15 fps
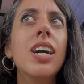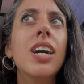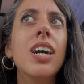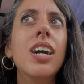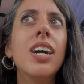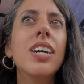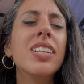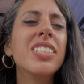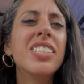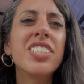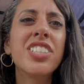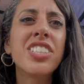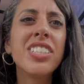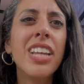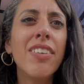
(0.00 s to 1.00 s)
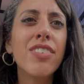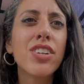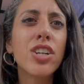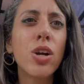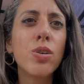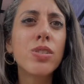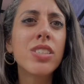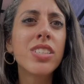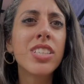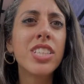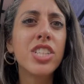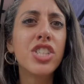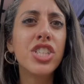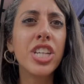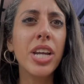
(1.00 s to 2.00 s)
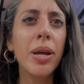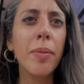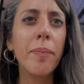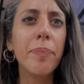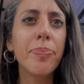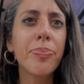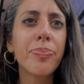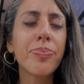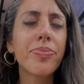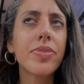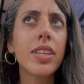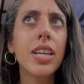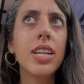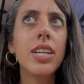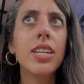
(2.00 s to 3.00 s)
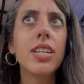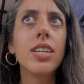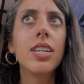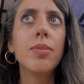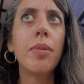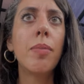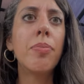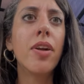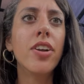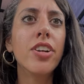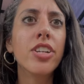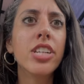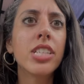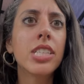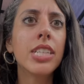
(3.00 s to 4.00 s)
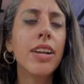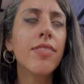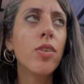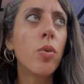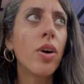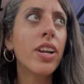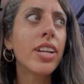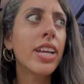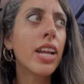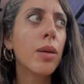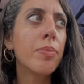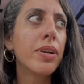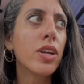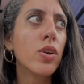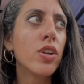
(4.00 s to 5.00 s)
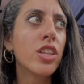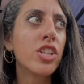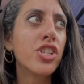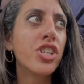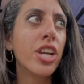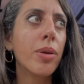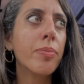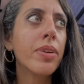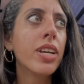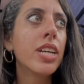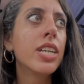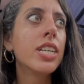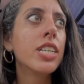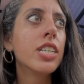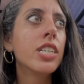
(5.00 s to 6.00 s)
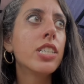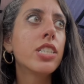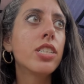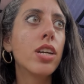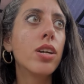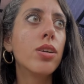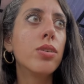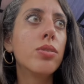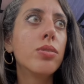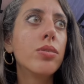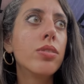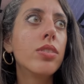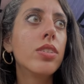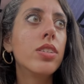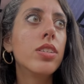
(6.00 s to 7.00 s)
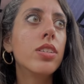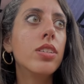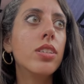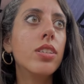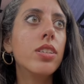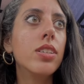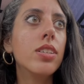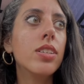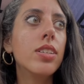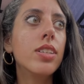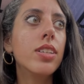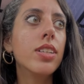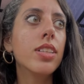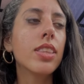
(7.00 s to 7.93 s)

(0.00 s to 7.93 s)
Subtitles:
just never goes to the gym. My partner doesn't ever want to get up and go to the gym. So, like,